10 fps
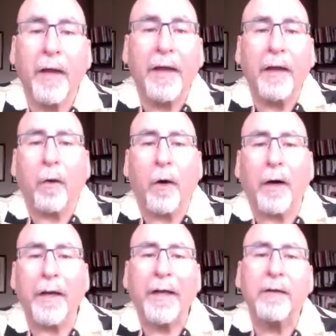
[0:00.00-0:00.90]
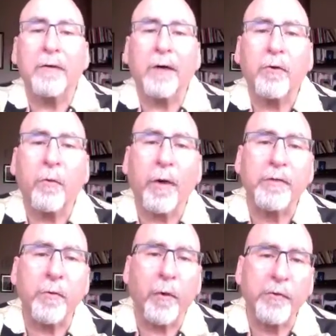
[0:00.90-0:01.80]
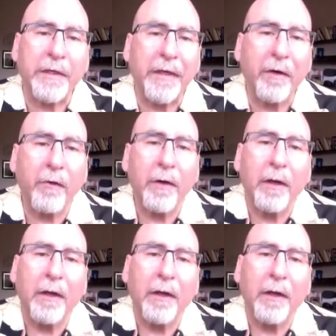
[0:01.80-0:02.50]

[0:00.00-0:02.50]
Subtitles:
Hey, aloha gang, Dr. Russ Rosen here.